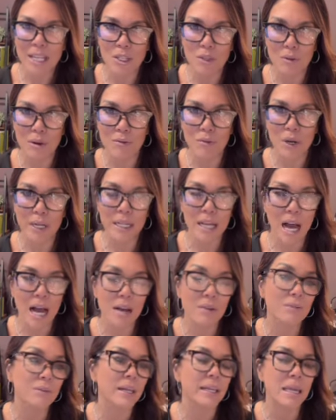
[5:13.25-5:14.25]
to avoid
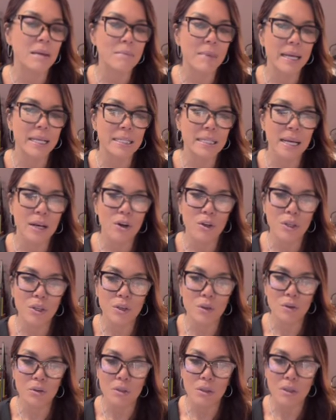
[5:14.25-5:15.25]
conflict. They might tell
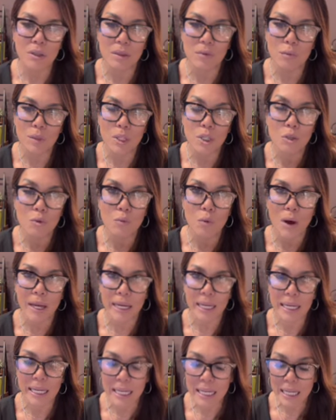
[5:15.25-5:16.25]
you what you want
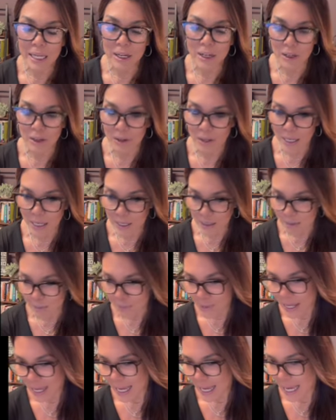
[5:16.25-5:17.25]
to hear.
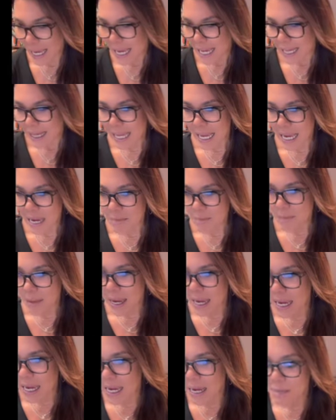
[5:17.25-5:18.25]
They
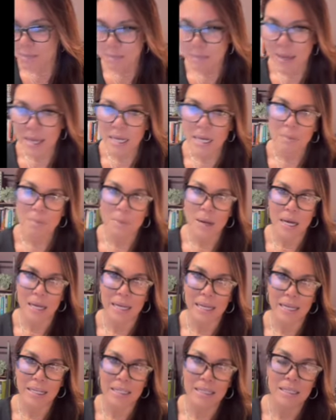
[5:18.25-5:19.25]
may
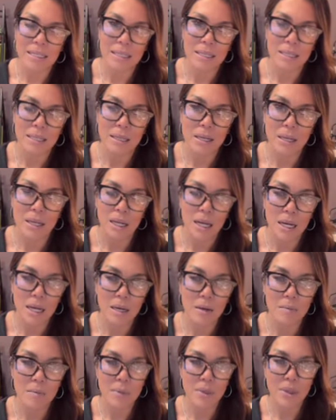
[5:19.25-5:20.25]
minimize
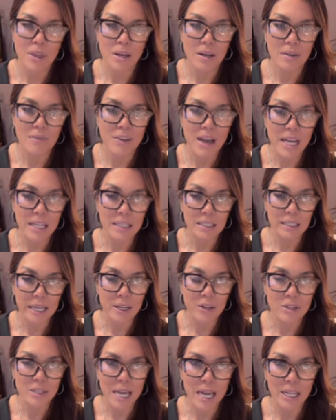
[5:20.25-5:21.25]
the
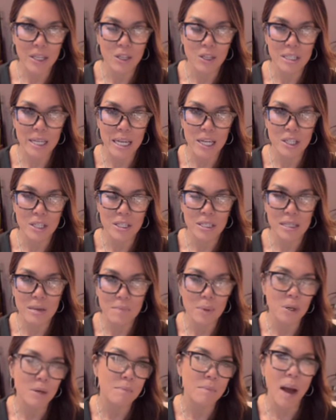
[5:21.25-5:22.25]
vacillator's accusations and
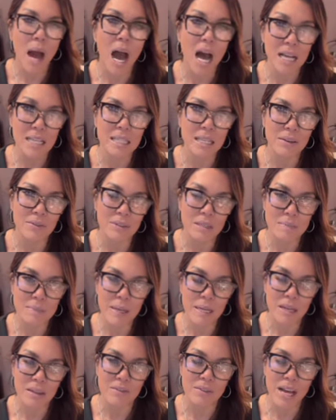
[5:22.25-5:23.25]
put a positive
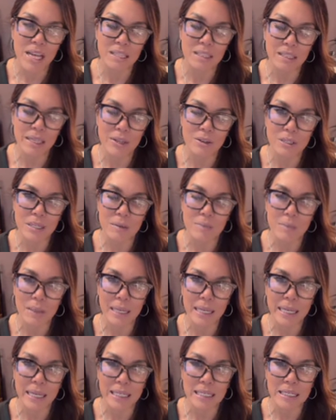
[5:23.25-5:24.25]
spin on the vacillator's
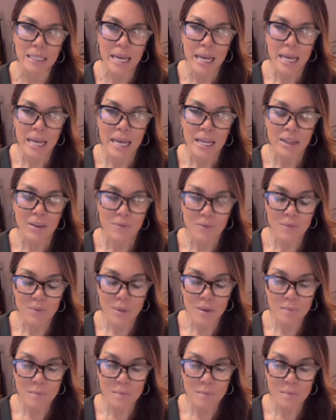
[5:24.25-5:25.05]
complaints. The